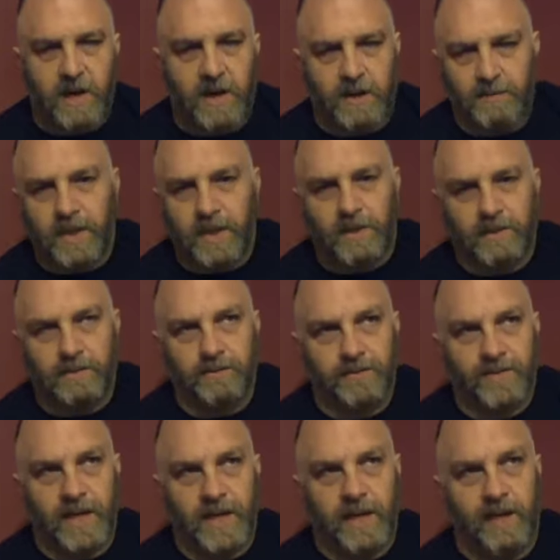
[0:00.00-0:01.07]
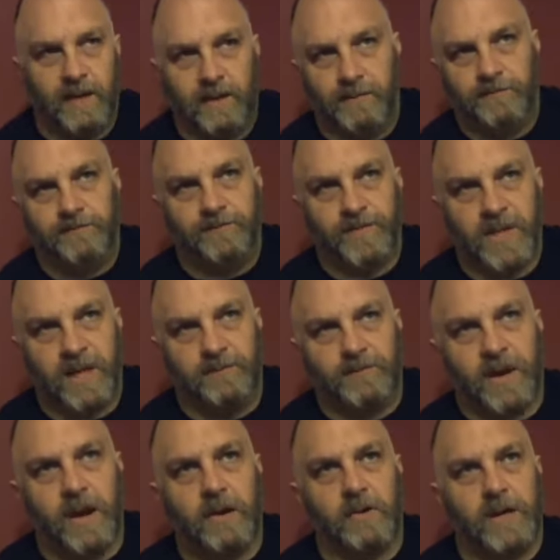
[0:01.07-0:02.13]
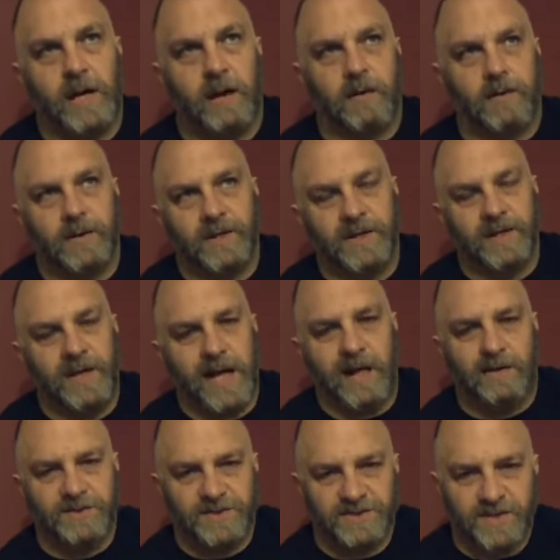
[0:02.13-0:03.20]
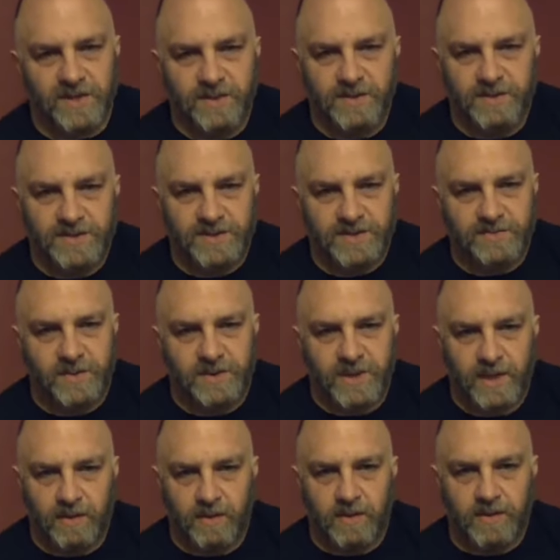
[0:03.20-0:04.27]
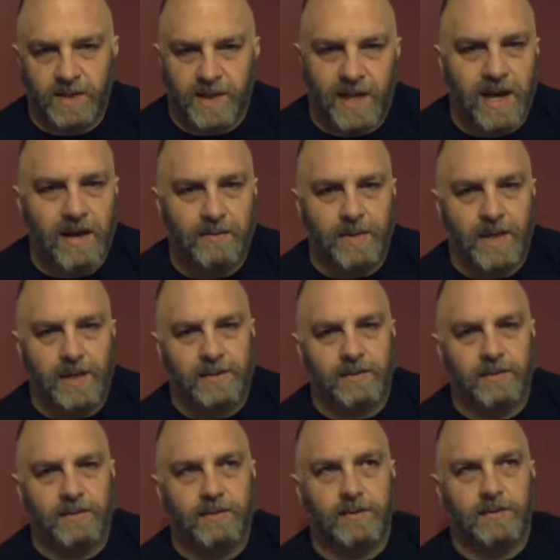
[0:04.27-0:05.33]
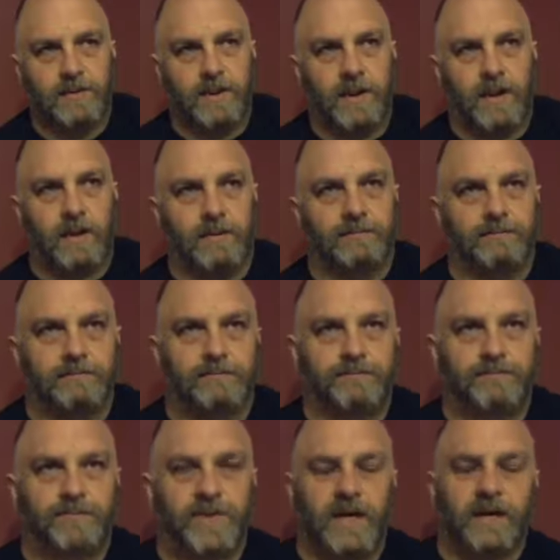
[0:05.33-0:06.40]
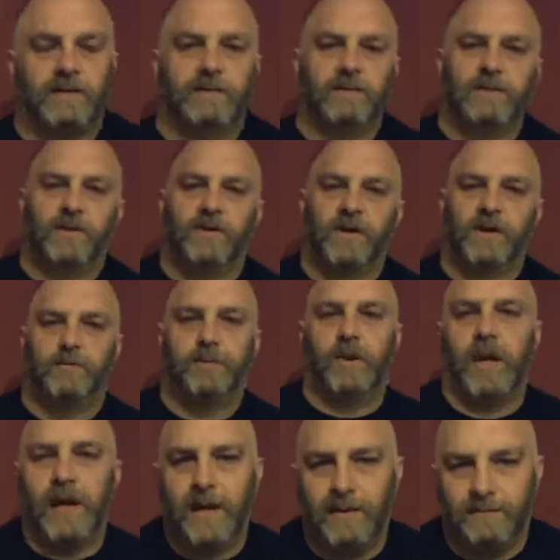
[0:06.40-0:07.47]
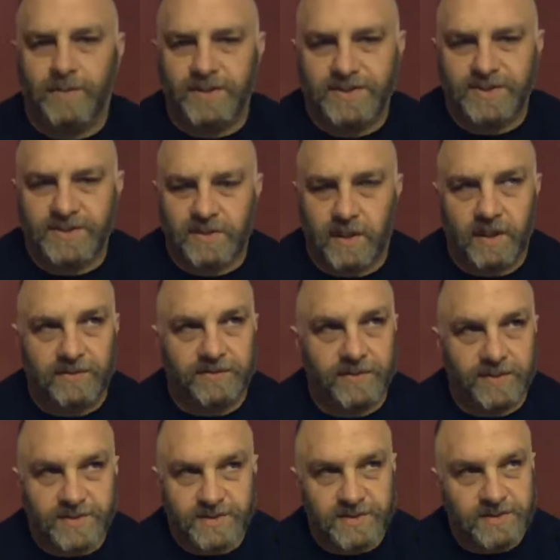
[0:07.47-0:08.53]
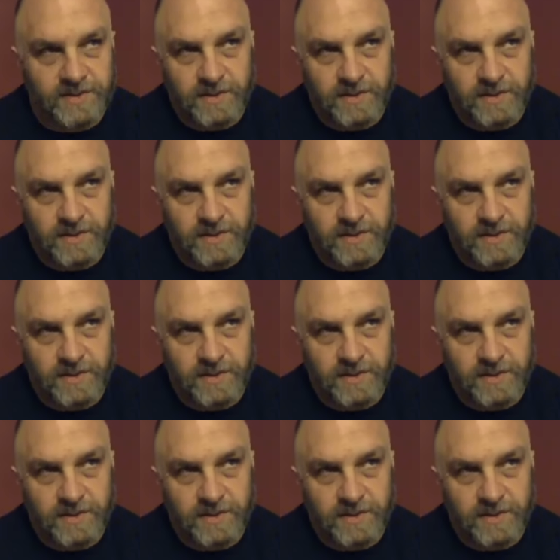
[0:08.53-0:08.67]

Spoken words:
about, they parallel, and the analogies they use is what they learned in combat, that you can apply to business life. And it's,